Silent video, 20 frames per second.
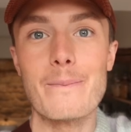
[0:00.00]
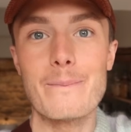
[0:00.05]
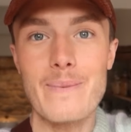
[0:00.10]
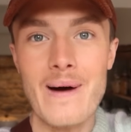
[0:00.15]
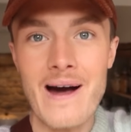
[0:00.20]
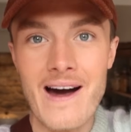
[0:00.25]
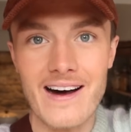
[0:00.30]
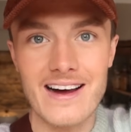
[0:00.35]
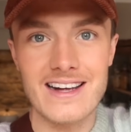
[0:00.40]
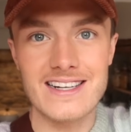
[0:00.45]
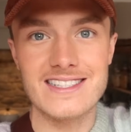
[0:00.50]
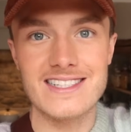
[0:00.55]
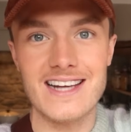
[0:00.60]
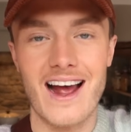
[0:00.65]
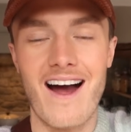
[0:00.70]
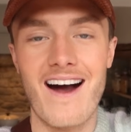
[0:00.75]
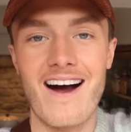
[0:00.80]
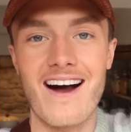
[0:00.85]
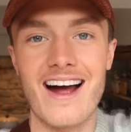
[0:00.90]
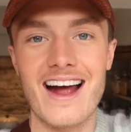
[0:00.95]
but
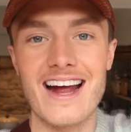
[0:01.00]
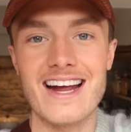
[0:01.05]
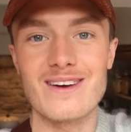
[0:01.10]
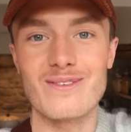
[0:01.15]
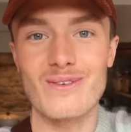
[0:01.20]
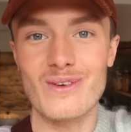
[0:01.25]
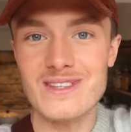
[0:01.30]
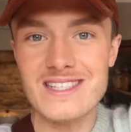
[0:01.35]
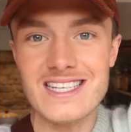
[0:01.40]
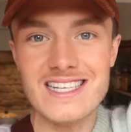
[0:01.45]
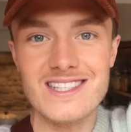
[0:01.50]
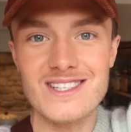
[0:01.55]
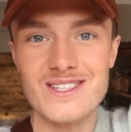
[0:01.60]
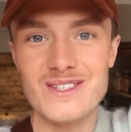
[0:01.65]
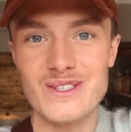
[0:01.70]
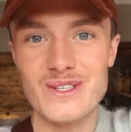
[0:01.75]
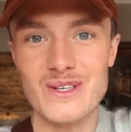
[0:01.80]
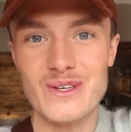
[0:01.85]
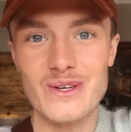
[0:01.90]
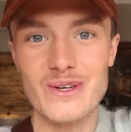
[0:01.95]
I wanted
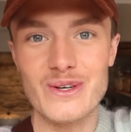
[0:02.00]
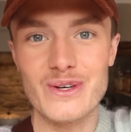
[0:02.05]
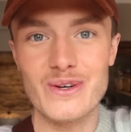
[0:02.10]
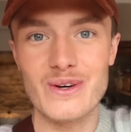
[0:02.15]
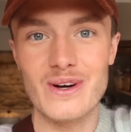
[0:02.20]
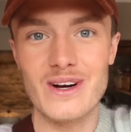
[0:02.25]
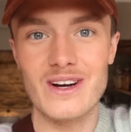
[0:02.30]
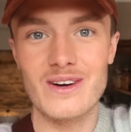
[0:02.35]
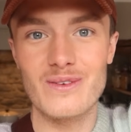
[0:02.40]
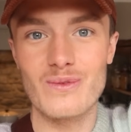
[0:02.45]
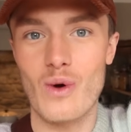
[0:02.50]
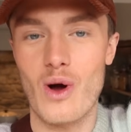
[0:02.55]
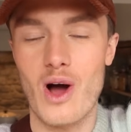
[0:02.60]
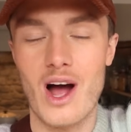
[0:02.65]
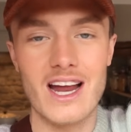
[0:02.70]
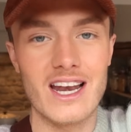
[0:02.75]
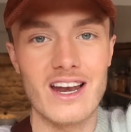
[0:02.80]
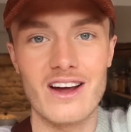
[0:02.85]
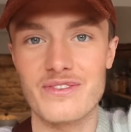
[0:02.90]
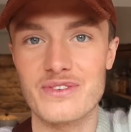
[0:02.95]
to do what
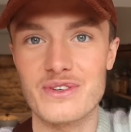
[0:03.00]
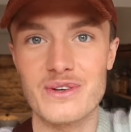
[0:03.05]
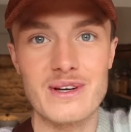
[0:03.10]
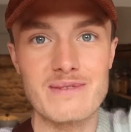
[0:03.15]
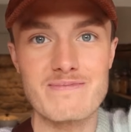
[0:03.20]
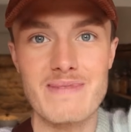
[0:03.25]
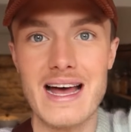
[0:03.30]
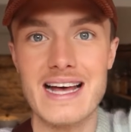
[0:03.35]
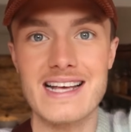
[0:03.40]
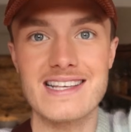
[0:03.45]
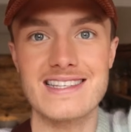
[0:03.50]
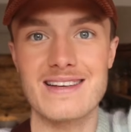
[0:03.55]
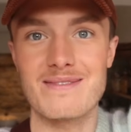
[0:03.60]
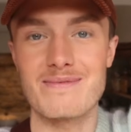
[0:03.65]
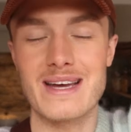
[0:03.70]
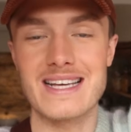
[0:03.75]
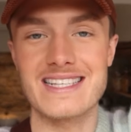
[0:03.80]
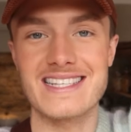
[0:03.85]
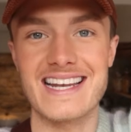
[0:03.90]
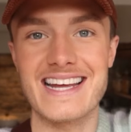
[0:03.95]
I love doing best
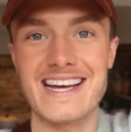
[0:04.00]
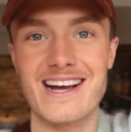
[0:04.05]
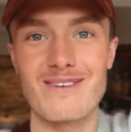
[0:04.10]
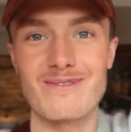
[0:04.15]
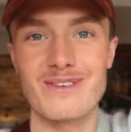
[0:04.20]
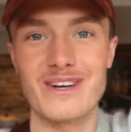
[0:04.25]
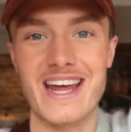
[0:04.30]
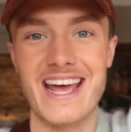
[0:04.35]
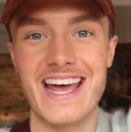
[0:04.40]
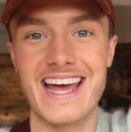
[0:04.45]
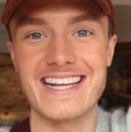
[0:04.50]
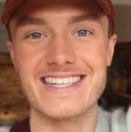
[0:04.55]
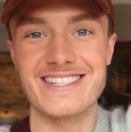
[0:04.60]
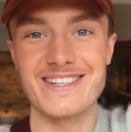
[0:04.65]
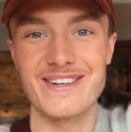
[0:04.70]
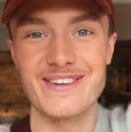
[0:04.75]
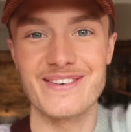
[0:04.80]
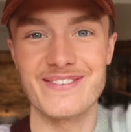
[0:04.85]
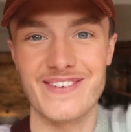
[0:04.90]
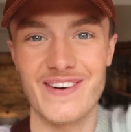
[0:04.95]
and basically come on here,
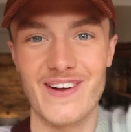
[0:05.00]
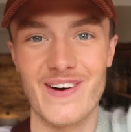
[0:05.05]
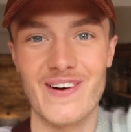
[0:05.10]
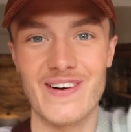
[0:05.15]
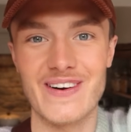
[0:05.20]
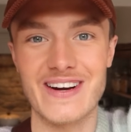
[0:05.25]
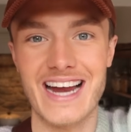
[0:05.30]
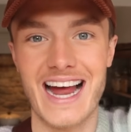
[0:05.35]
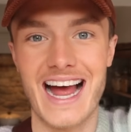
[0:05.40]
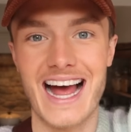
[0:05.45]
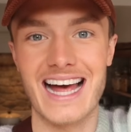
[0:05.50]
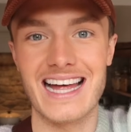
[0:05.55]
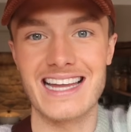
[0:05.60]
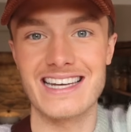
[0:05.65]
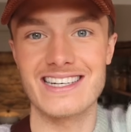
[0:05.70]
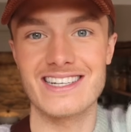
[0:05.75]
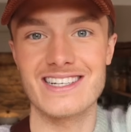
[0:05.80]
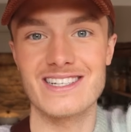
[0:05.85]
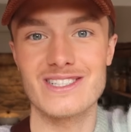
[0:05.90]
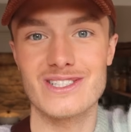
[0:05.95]
do a vlog
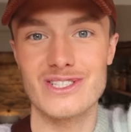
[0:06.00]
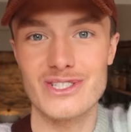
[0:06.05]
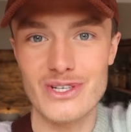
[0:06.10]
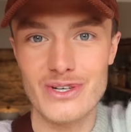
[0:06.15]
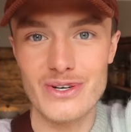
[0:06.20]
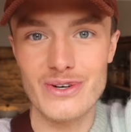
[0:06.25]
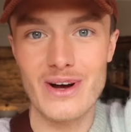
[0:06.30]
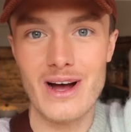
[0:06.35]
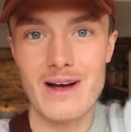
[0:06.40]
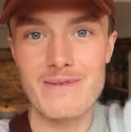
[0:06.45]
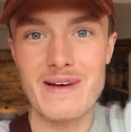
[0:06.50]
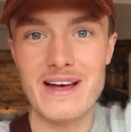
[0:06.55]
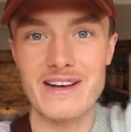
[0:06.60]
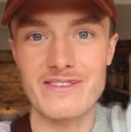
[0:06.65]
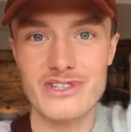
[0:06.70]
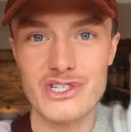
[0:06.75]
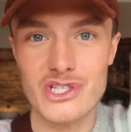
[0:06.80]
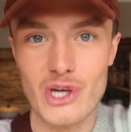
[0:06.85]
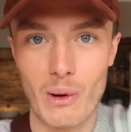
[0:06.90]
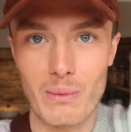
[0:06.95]
and do a bit
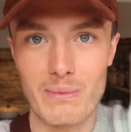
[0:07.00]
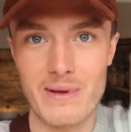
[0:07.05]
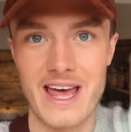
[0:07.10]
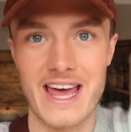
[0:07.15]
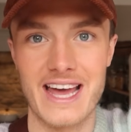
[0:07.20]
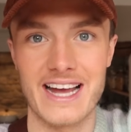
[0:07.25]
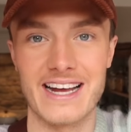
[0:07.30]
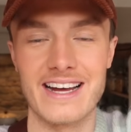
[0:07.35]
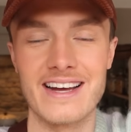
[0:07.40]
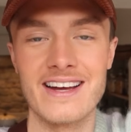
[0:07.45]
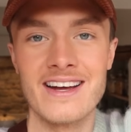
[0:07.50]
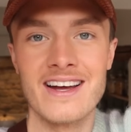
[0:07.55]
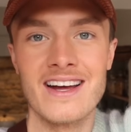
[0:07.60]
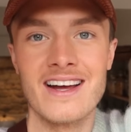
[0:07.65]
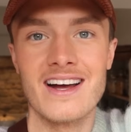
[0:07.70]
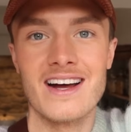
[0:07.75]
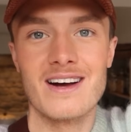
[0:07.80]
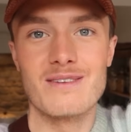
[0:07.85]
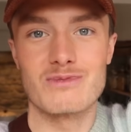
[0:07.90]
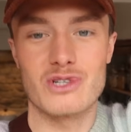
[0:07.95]
of shopping. I'm
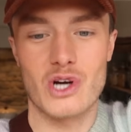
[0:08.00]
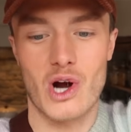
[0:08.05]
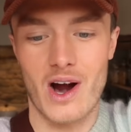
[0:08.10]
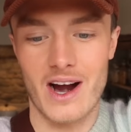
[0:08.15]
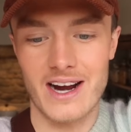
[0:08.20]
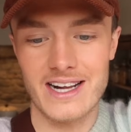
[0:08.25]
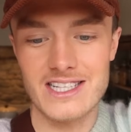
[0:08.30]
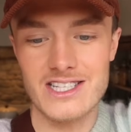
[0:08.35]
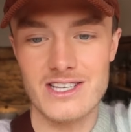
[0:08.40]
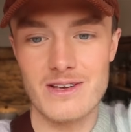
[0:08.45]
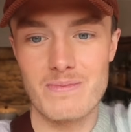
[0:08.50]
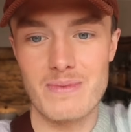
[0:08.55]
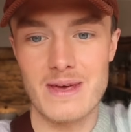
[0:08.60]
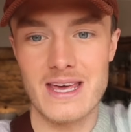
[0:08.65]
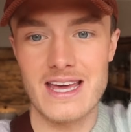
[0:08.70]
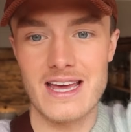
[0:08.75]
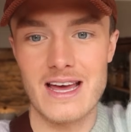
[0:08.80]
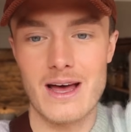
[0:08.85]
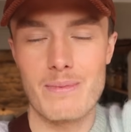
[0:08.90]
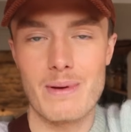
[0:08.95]
trying to
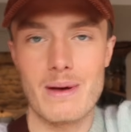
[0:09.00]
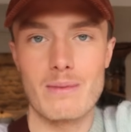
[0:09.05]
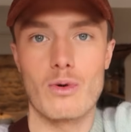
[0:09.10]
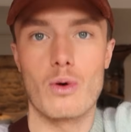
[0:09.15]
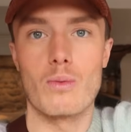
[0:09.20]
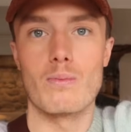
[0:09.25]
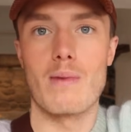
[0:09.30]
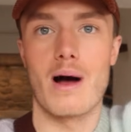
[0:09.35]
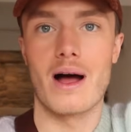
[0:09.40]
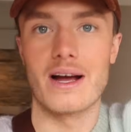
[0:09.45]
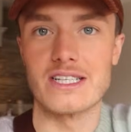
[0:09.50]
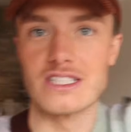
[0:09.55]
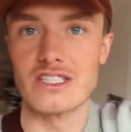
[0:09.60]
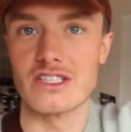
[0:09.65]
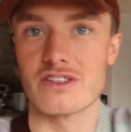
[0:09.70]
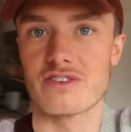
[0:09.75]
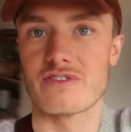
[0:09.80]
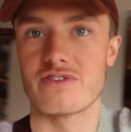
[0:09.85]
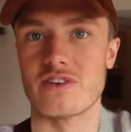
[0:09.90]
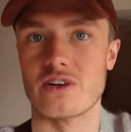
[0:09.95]
be a bit more
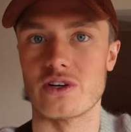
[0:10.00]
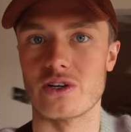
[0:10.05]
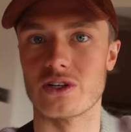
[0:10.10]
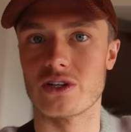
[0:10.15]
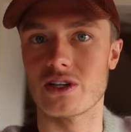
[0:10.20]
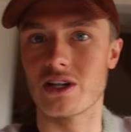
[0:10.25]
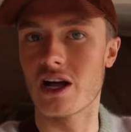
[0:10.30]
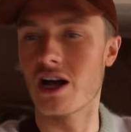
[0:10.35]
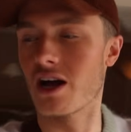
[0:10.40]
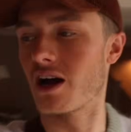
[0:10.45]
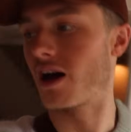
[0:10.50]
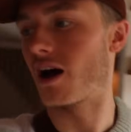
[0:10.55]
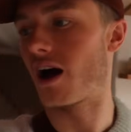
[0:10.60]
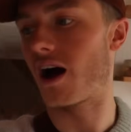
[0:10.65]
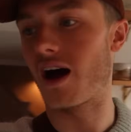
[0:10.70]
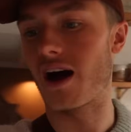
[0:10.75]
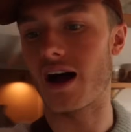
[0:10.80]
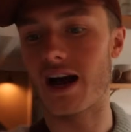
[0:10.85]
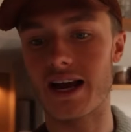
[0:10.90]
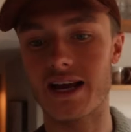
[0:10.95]
mindful.
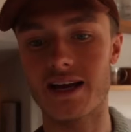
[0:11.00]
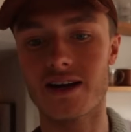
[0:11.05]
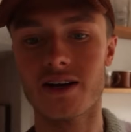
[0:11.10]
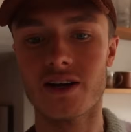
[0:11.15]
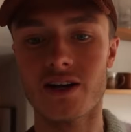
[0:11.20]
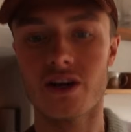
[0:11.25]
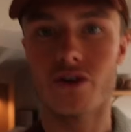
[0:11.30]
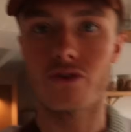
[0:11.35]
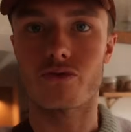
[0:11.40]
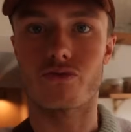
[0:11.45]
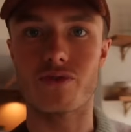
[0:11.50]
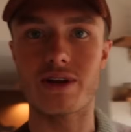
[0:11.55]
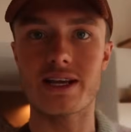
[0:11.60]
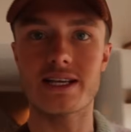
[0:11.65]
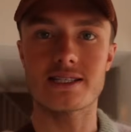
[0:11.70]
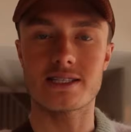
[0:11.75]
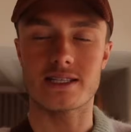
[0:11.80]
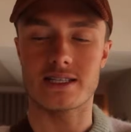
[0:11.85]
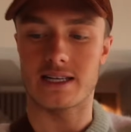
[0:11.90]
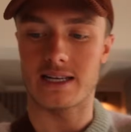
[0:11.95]
I
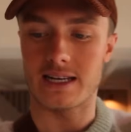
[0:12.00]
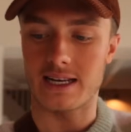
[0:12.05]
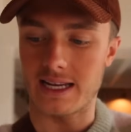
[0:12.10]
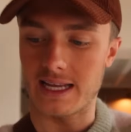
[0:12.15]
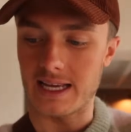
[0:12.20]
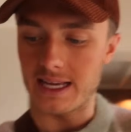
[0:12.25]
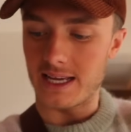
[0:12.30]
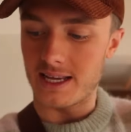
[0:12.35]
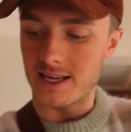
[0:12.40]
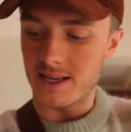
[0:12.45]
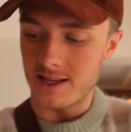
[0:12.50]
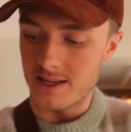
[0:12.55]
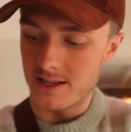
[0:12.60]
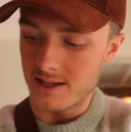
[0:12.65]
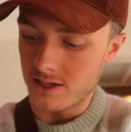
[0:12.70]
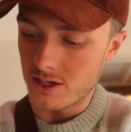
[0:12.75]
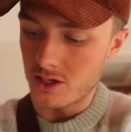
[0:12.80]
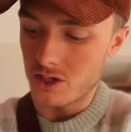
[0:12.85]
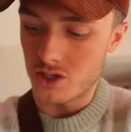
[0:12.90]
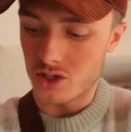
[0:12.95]
recently
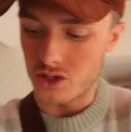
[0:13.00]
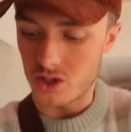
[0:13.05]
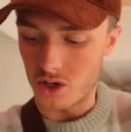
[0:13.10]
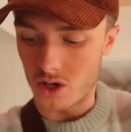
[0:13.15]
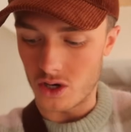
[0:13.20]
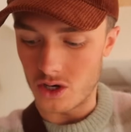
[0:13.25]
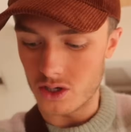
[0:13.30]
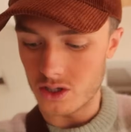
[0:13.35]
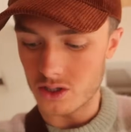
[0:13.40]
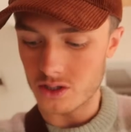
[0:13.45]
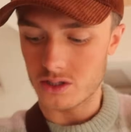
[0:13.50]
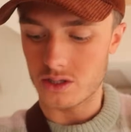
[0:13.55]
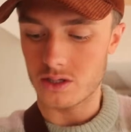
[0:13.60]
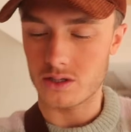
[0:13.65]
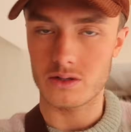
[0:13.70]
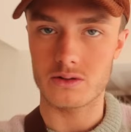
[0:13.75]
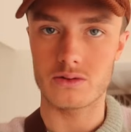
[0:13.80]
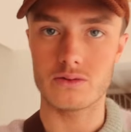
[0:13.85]
got